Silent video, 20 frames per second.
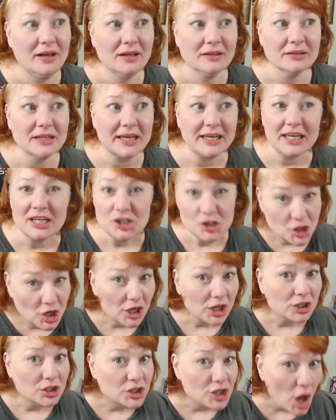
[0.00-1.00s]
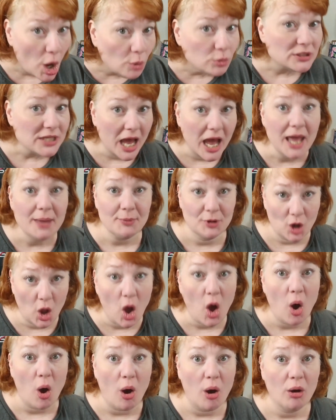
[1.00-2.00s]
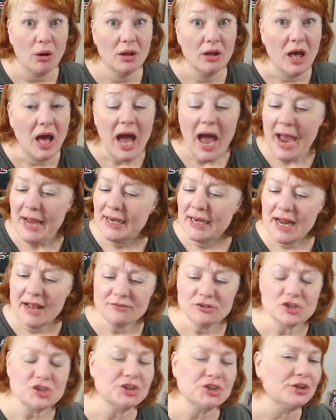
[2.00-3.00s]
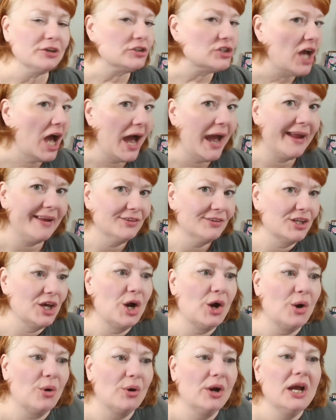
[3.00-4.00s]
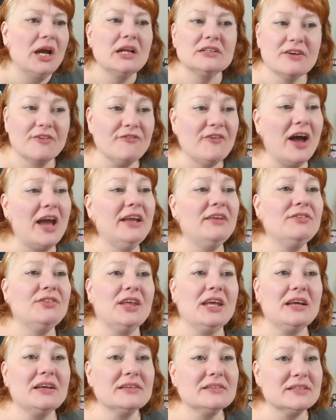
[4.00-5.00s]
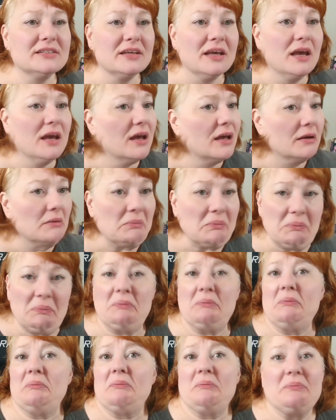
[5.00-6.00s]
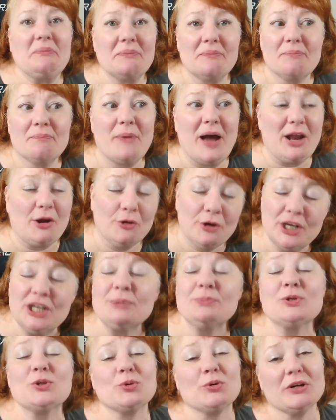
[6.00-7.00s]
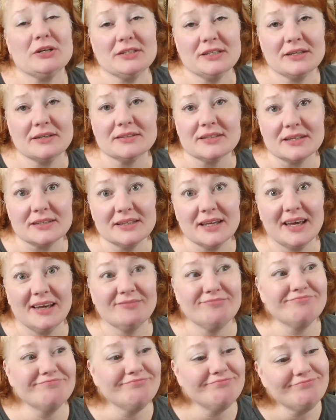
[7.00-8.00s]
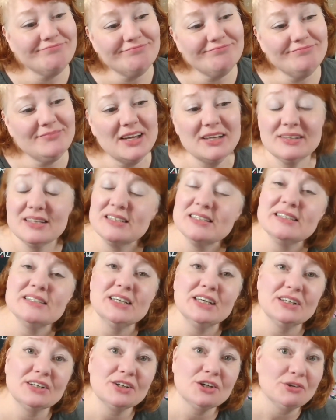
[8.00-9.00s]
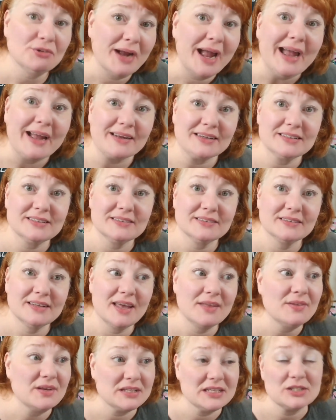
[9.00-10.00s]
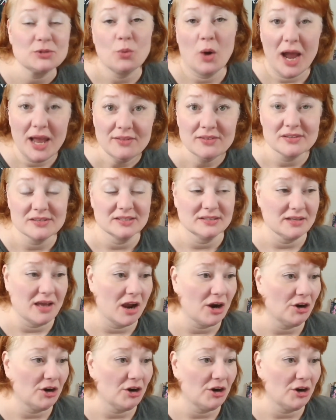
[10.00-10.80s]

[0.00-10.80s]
Like, it took no time at all. I didn't have to search high and low to find things by credible sources that said, this isn't correct, and this is why this is not